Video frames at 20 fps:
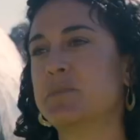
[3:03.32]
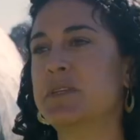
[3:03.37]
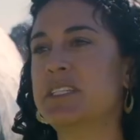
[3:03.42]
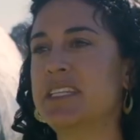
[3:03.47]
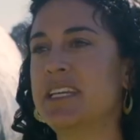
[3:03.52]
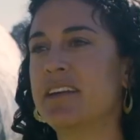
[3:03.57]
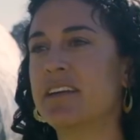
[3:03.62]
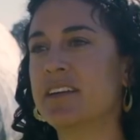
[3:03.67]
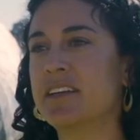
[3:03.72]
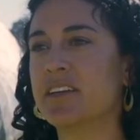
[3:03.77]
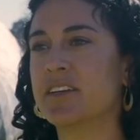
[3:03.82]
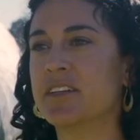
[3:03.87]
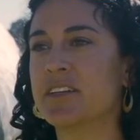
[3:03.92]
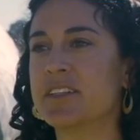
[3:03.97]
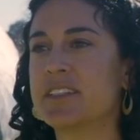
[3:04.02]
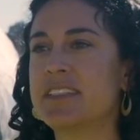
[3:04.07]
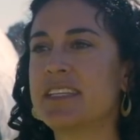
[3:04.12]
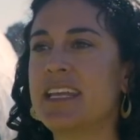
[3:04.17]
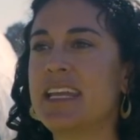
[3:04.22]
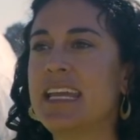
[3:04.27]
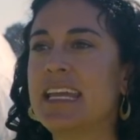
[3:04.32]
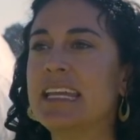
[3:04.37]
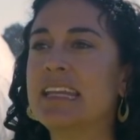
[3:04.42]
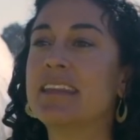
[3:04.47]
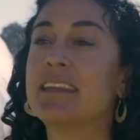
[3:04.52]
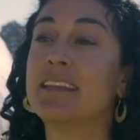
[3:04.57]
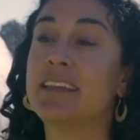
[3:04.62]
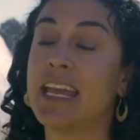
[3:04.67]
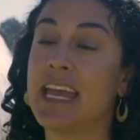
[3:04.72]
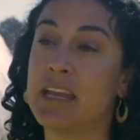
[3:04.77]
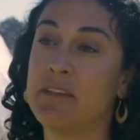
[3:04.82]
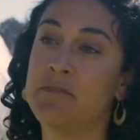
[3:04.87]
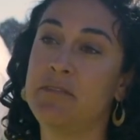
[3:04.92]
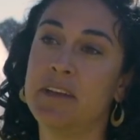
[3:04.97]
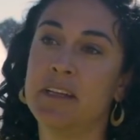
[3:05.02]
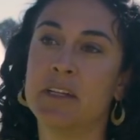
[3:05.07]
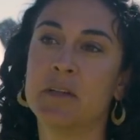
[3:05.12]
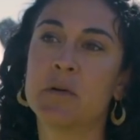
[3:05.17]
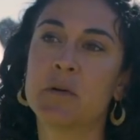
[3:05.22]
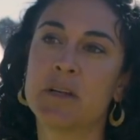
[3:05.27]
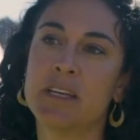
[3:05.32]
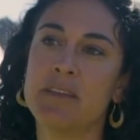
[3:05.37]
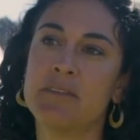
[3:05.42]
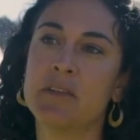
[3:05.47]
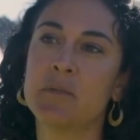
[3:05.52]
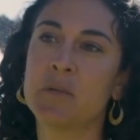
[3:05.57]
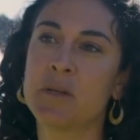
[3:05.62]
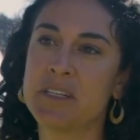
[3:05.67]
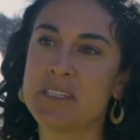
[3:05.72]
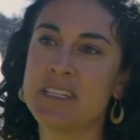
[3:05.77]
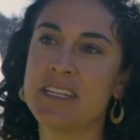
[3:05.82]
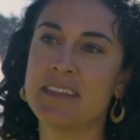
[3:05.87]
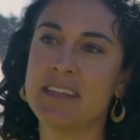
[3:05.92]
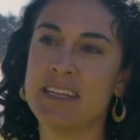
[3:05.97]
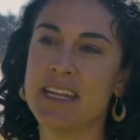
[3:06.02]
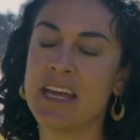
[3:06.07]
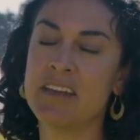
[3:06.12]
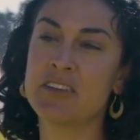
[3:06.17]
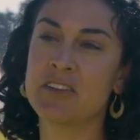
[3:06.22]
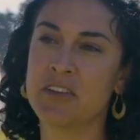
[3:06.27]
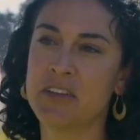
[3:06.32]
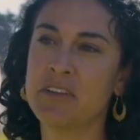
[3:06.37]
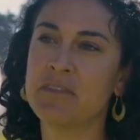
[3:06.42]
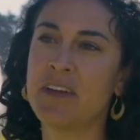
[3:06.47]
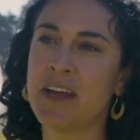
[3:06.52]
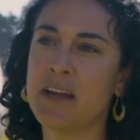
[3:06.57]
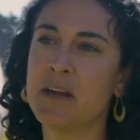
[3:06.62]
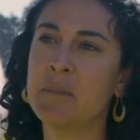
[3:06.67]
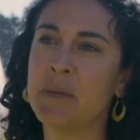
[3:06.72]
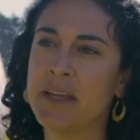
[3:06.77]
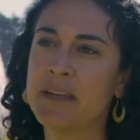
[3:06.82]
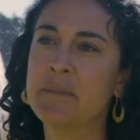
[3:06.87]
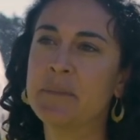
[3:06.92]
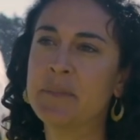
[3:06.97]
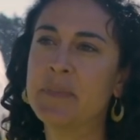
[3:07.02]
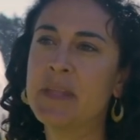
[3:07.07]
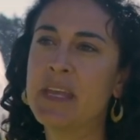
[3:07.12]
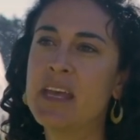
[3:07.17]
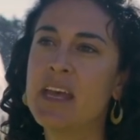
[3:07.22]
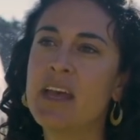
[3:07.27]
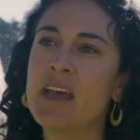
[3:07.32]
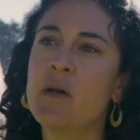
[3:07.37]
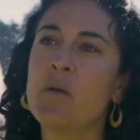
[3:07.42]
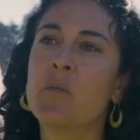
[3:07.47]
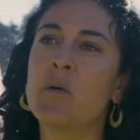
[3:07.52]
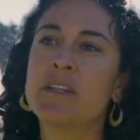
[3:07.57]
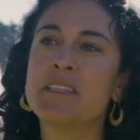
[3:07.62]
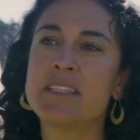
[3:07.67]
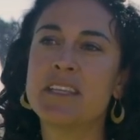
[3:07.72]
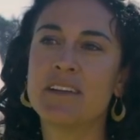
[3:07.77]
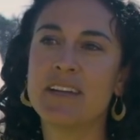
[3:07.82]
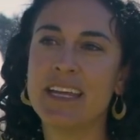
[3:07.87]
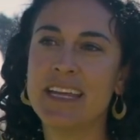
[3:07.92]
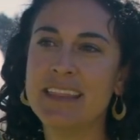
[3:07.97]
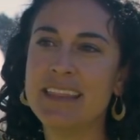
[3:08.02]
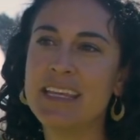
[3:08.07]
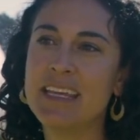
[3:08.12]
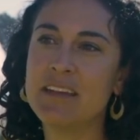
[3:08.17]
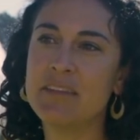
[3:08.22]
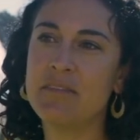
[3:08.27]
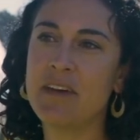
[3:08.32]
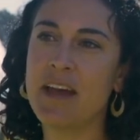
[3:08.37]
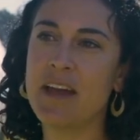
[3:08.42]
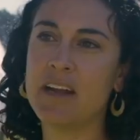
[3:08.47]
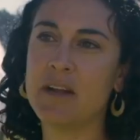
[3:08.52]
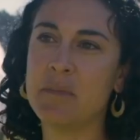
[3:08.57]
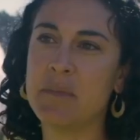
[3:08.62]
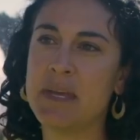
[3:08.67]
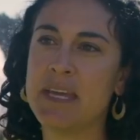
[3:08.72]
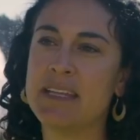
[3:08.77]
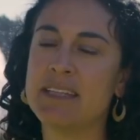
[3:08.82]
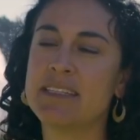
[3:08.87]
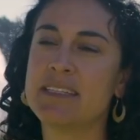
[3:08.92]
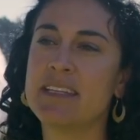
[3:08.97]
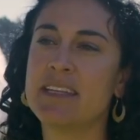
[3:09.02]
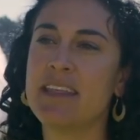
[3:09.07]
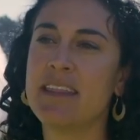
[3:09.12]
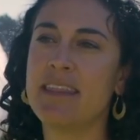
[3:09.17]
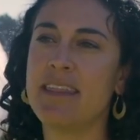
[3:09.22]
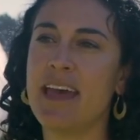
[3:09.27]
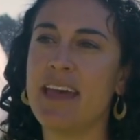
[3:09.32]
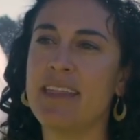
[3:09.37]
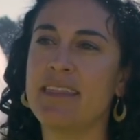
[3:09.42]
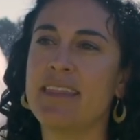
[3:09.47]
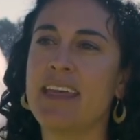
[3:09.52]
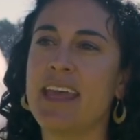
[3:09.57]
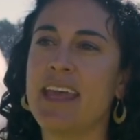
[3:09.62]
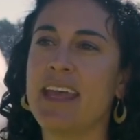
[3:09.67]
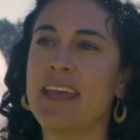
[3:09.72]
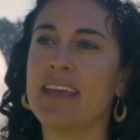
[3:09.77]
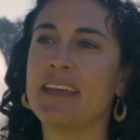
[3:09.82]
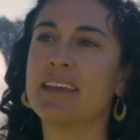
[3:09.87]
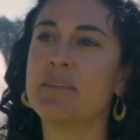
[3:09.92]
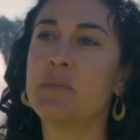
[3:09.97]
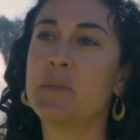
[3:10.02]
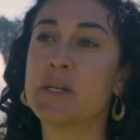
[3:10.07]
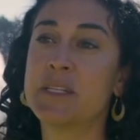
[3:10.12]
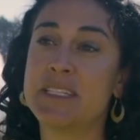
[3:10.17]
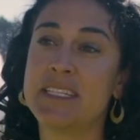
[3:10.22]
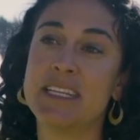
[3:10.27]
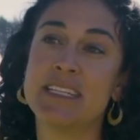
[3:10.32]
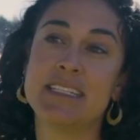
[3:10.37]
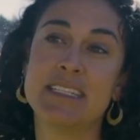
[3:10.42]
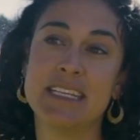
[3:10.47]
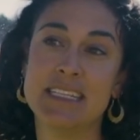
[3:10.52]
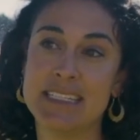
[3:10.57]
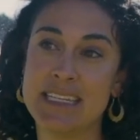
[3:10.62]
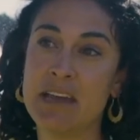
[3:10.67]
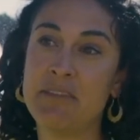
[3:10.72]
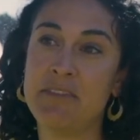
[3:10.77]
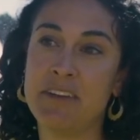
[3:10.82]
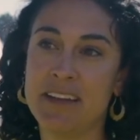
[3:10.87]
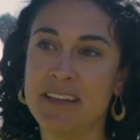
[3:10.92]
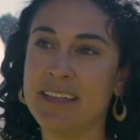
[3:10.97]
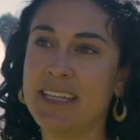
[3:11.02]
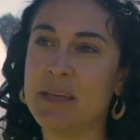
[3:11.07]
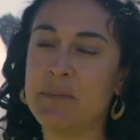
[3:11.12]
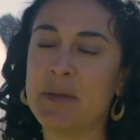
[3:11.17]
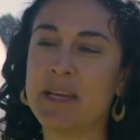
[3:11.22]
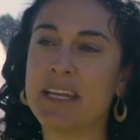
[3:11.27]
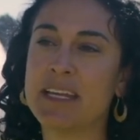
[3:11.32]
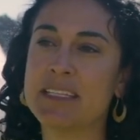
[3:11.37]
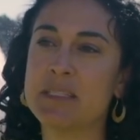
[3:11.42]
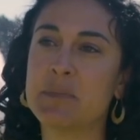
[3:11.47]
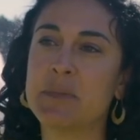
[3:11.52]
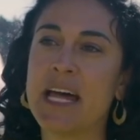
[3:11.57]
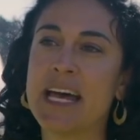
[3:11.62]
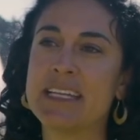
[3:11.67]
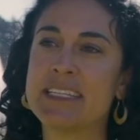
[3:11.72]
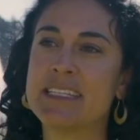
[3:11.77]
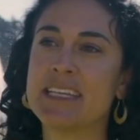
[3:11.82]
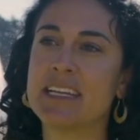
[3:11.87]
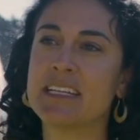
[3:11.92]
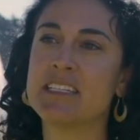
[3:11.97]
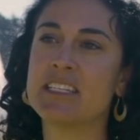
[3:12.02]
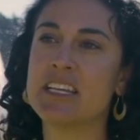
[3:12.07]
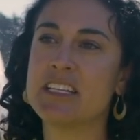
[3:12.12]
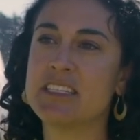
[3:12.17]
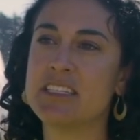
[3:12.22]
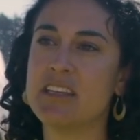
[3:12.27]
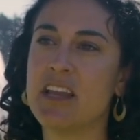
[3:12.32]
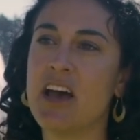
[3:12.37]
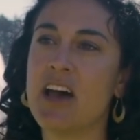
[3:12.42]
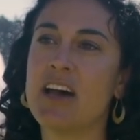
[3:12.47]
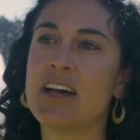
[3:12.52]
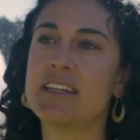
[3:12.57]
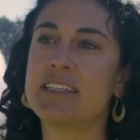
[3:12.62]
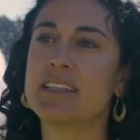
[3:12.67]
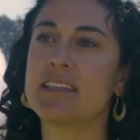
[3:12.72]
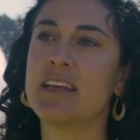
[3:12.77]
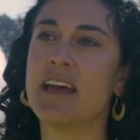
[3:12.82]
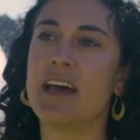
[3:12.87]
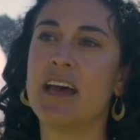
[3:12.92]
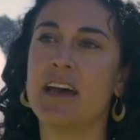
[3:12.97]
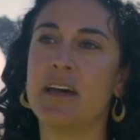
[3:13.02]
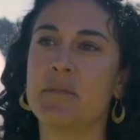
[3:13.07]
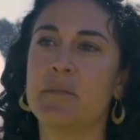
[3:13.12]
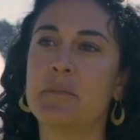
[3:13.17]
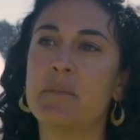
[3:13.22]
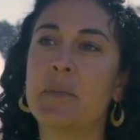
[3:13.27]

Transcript: materials in the landfill, or even worse, in the natural environment. Once they're in the environment, then they persist indefinitely because plastic does not um,